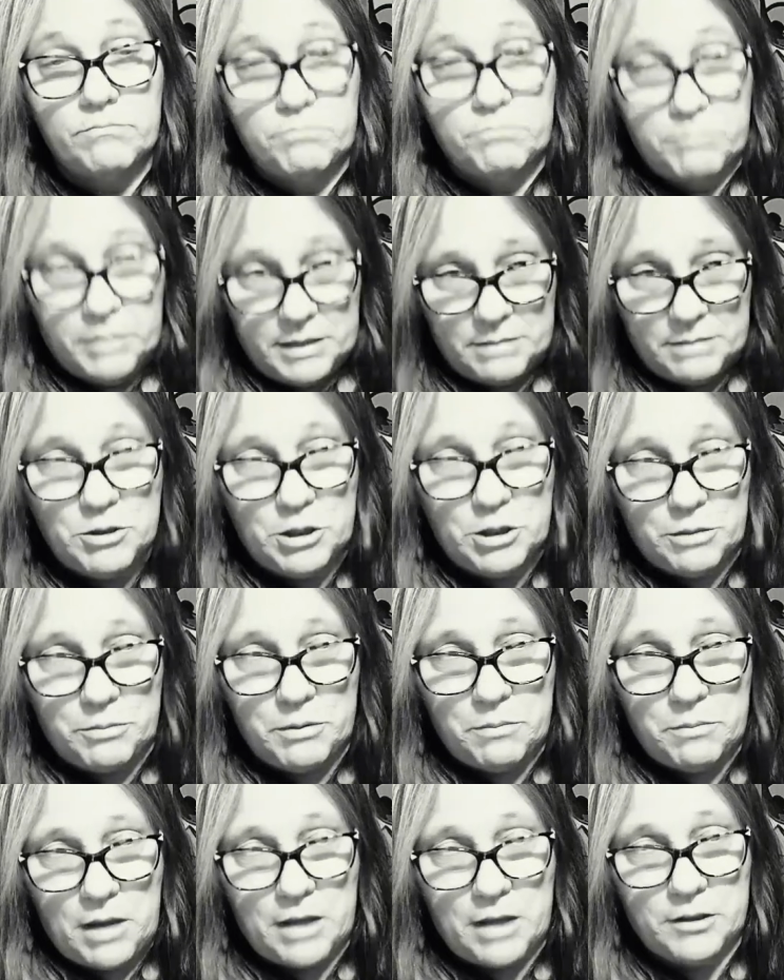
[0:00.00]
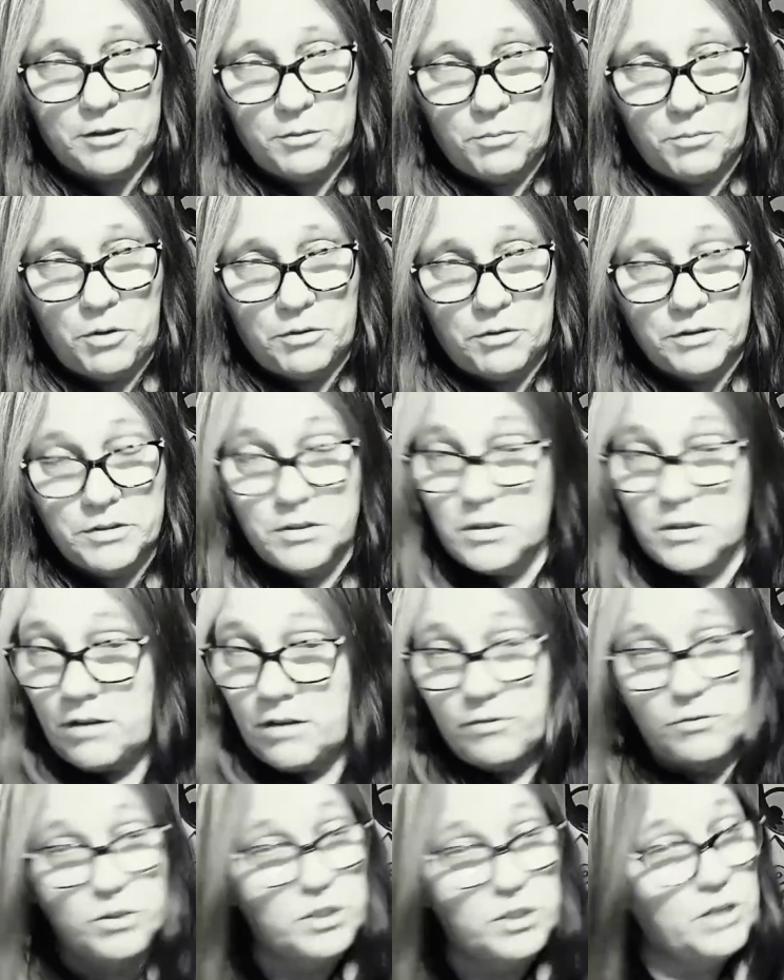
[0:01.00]
But I'm shipping back the broken
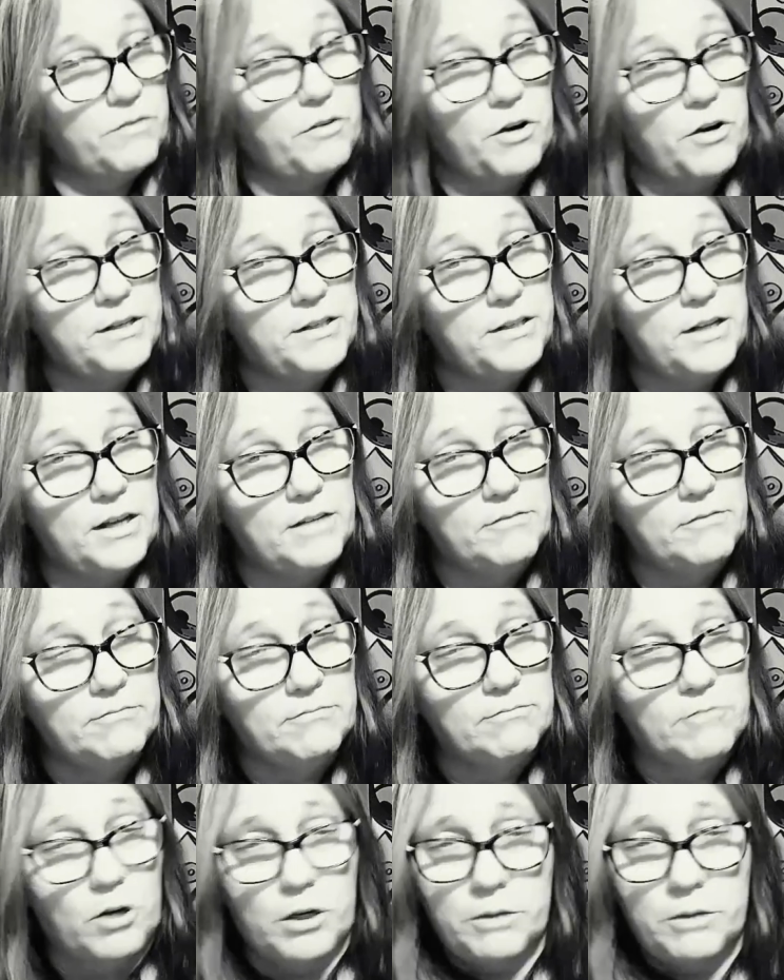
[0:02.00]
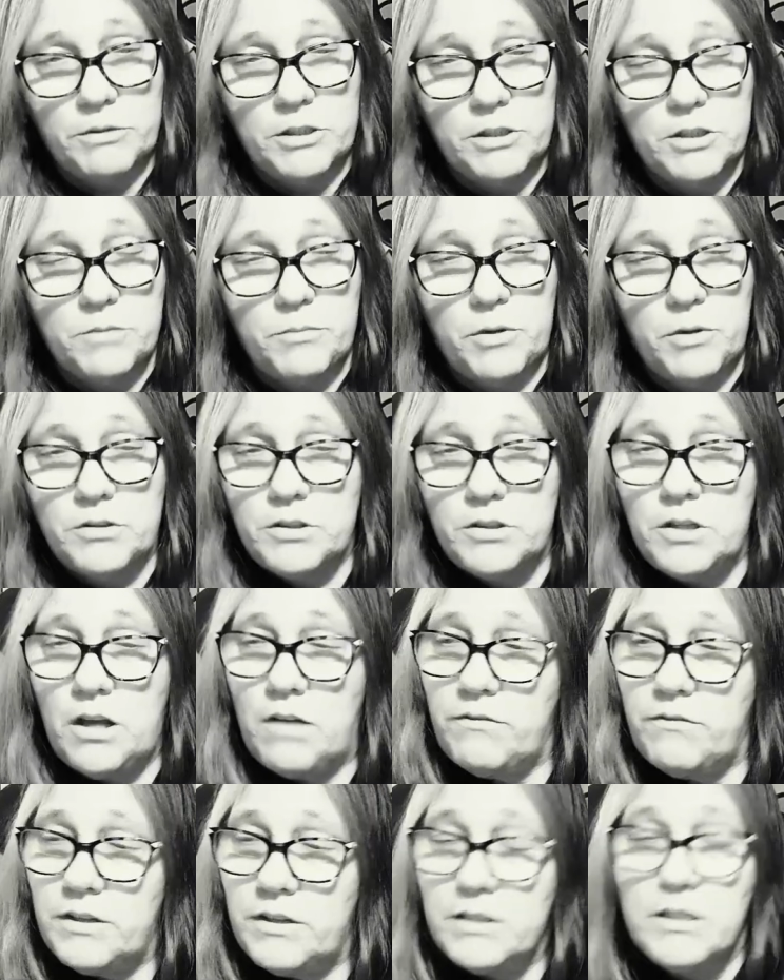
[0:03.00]
stuff, which I've already done. I already went to the post
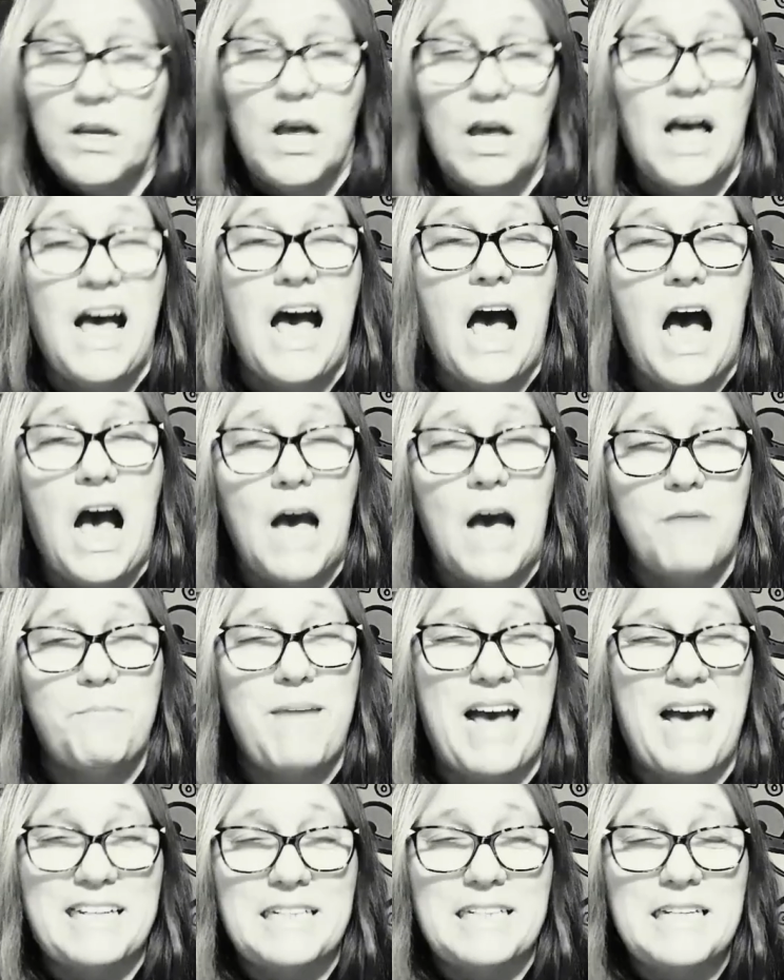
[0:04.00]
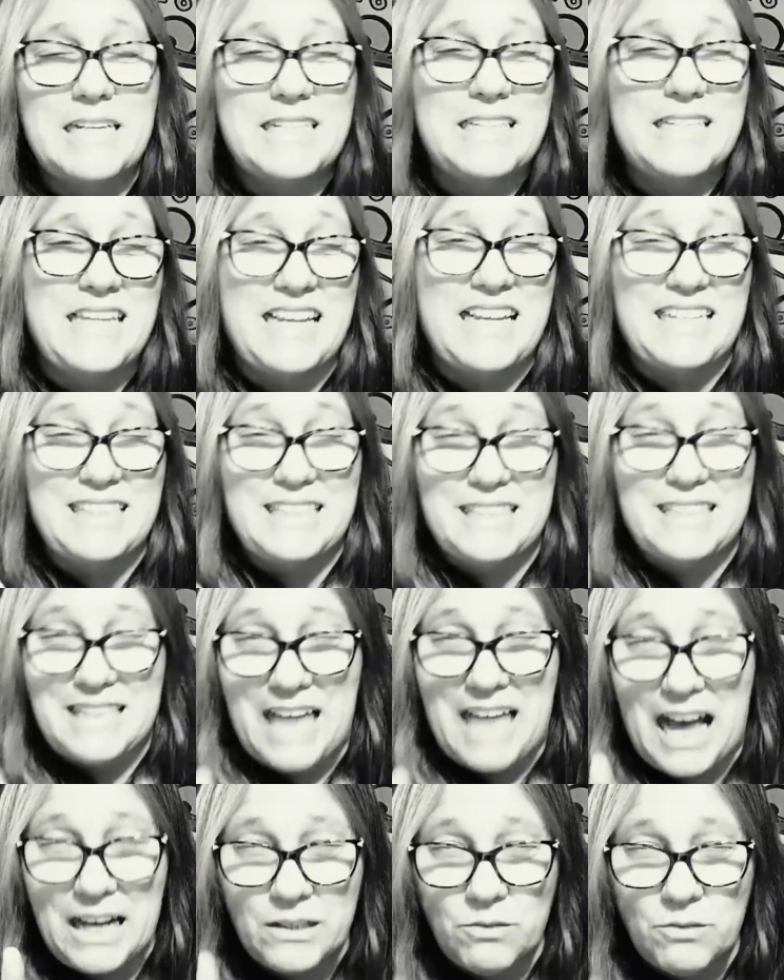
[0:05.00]
office. I packed it the
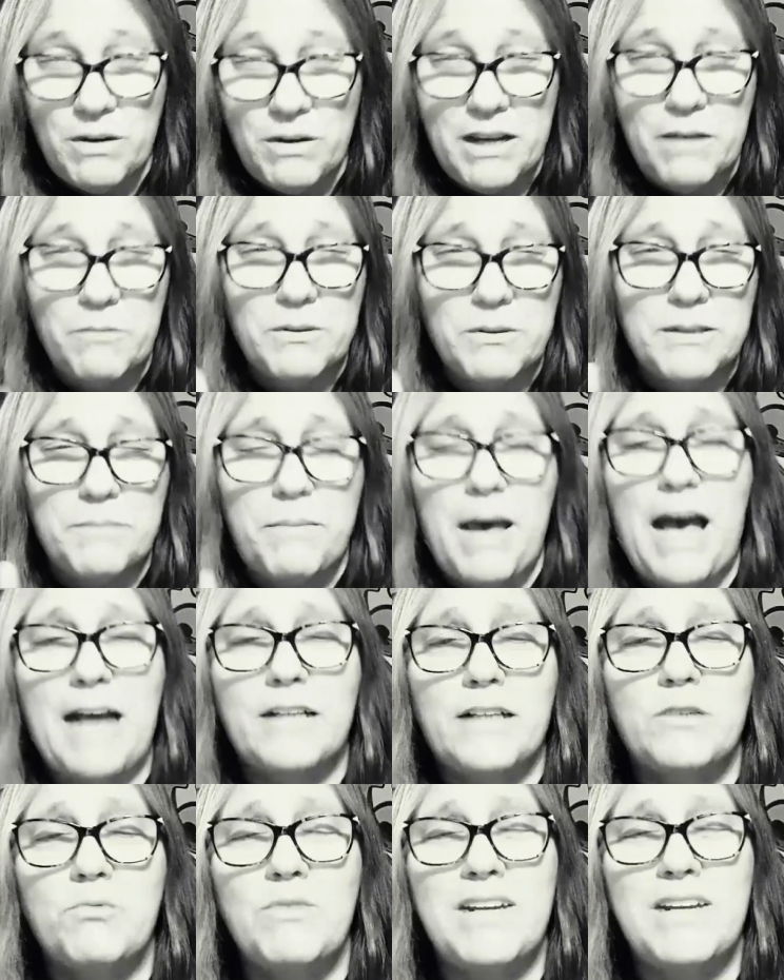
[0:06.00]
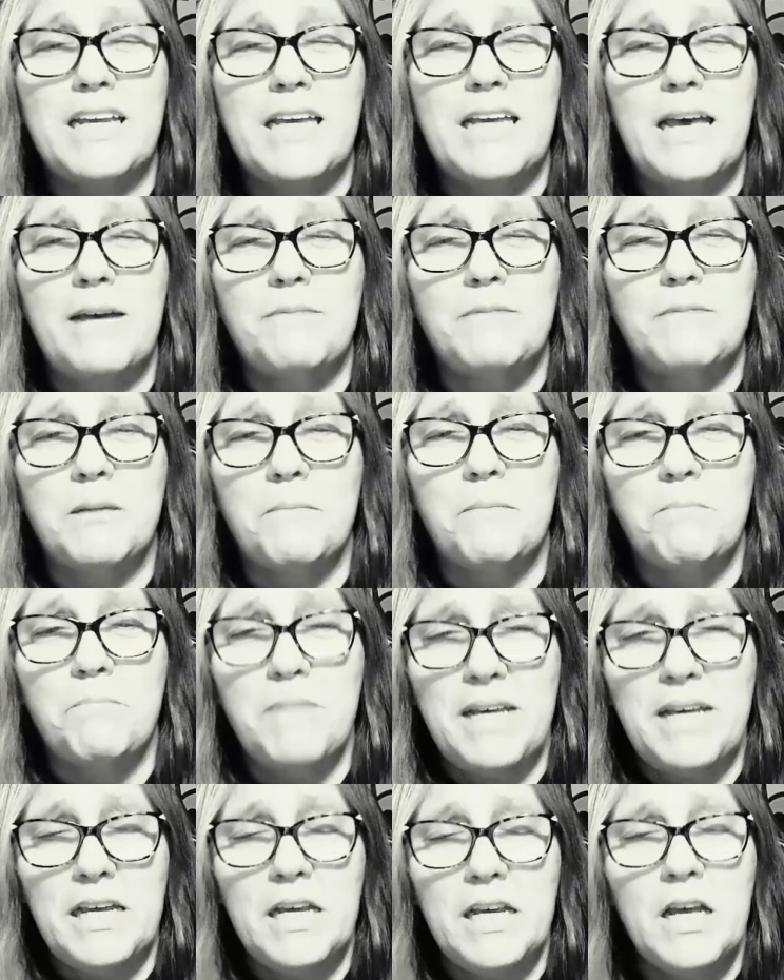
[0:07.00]
exact way it was packed when it came to
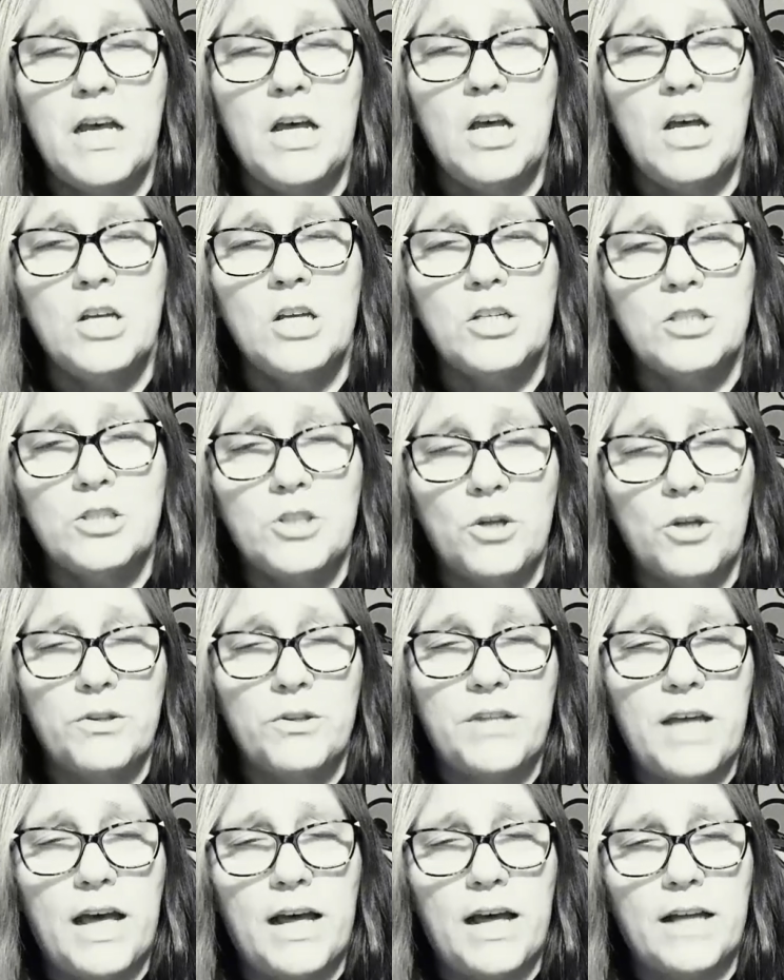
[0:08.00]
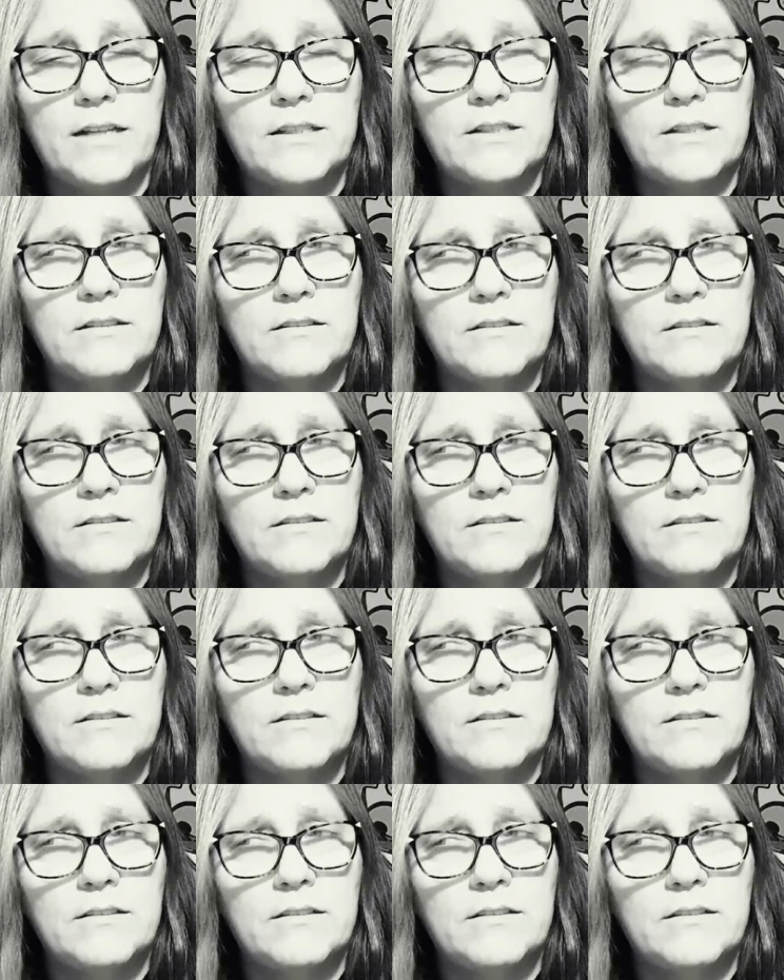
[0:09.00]
me so that